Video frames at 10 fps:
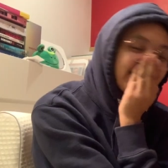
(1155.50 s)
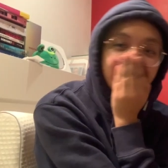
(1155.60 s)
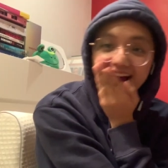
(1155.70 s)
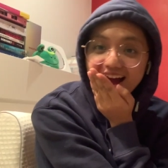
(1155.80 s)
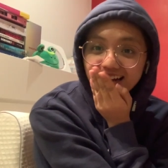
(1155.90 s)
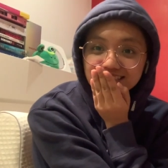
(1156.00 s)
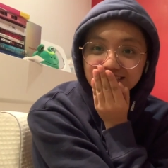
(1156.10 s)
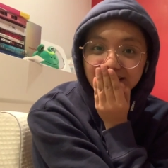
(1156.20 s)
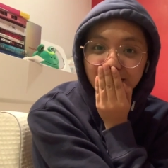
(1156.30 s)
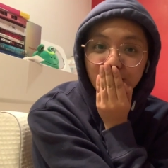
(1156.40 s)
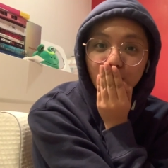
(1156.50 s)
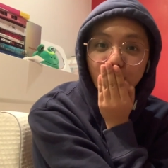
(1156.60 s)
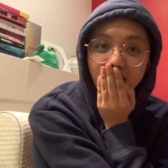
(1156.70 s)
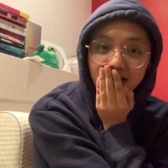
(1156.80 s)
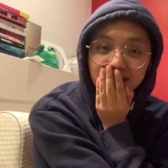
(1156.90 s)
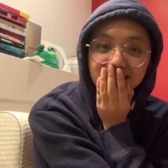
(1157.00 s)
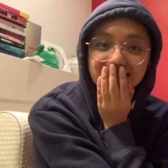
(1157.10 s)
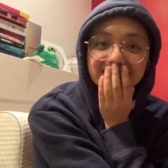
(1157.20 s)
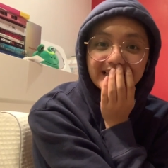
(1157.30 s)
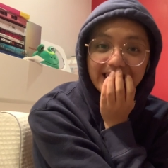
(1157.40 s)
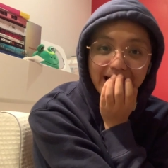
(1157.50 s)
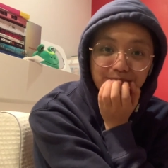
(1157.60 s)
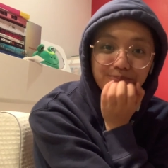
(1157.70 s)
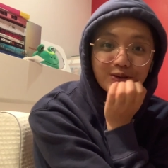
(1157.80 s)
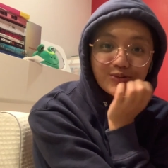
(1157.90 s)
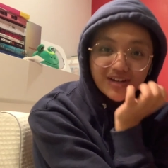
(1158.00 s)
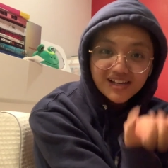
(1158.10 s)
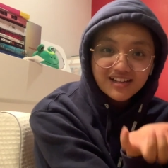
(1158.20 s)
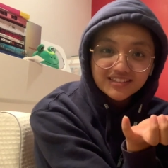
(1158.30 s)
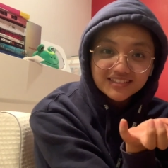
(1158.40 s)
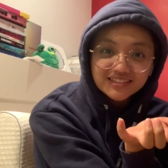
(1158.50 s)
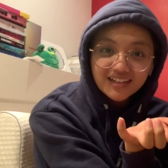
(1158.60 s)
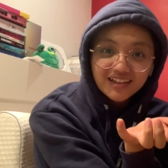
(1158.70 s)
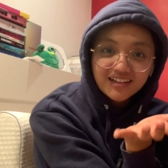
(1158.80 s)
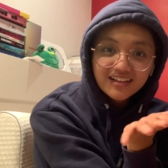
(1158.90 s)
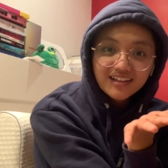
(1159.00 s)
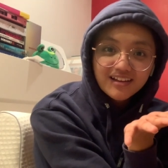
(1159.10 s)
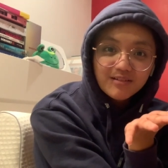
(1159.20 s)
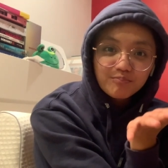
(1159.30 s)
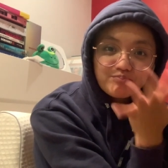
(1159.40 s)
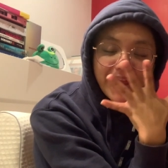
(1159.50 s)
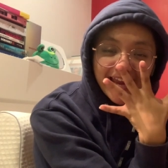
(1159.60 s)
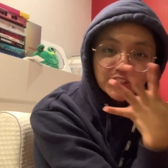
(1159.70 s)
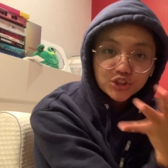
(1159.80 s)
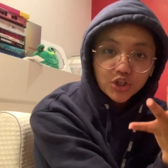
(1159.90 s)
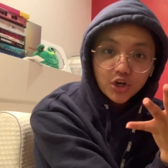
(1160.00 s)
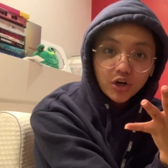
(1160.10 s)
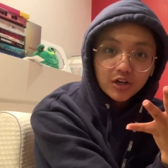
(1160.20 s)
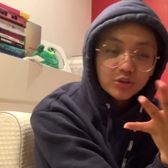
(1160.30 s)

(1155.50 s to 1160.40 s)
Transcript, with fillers: Guys, like what a slapulous major